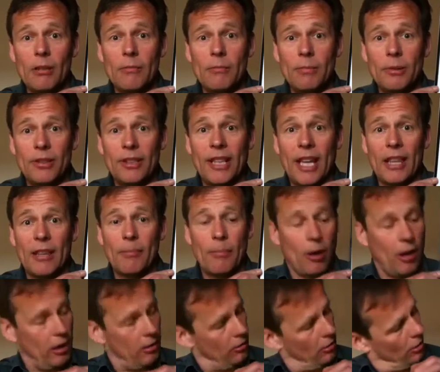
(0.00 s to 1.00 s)
put together
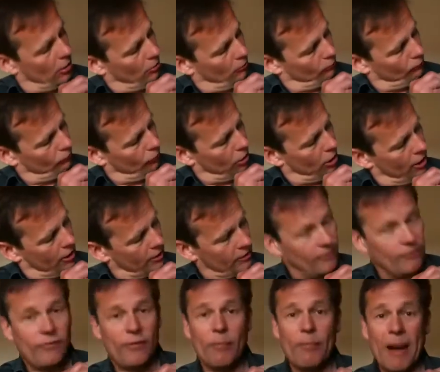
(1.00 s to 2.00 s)
by Rides
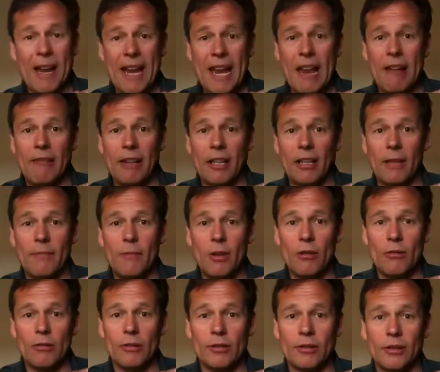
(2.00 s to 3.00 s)
for Bay Area
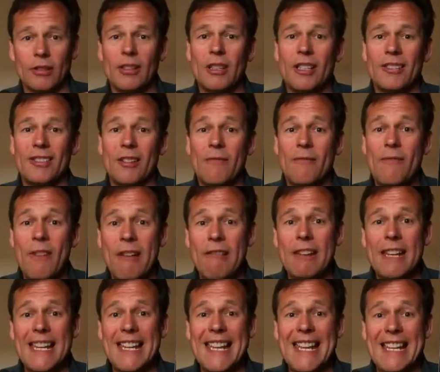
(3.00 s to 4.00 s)
Commuters. It's a
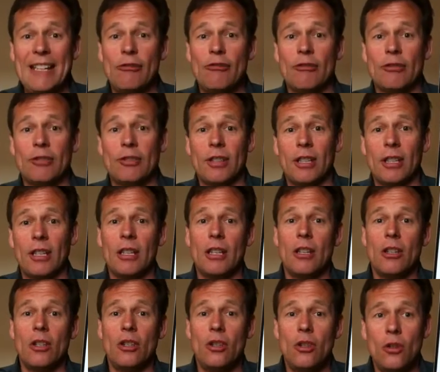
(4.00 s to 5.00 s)
very interesting,
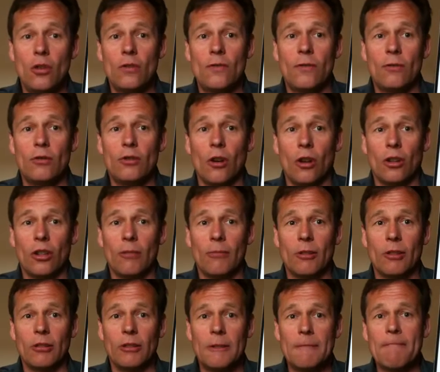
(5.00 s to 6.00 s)
useful
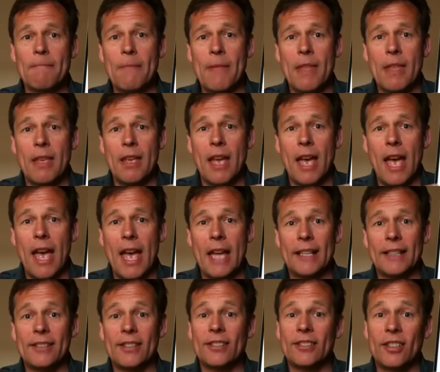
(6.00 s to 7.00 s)
document, and
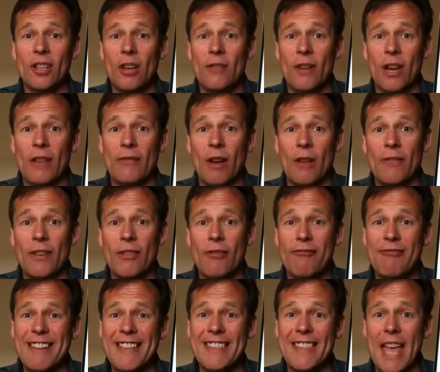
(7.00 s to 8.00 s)
it's a survey of over
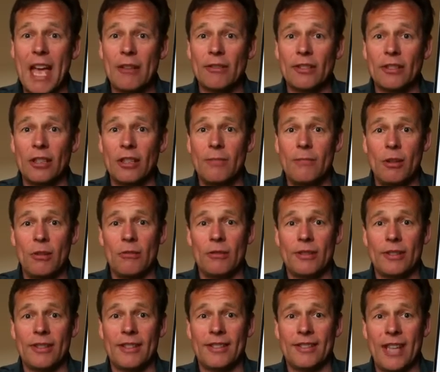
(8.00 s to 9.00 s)
3,000
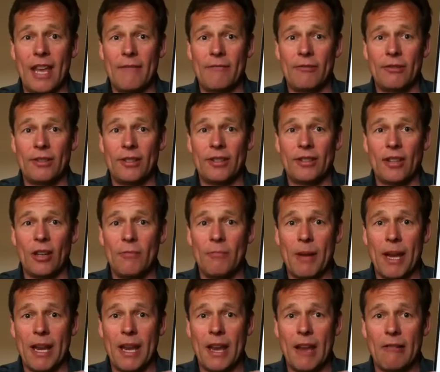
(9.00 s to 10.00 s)
commuters in the San Francisco
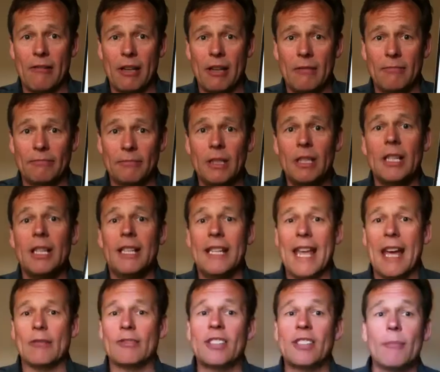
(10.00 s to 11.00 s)
Bay Area.
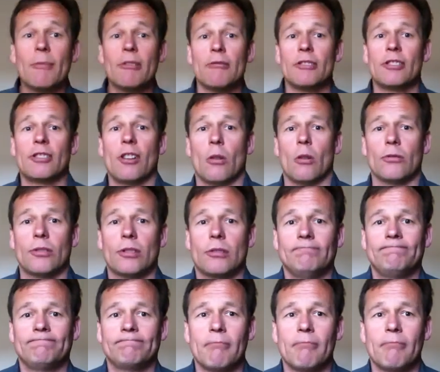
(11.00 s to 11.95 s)
Now, some of the results: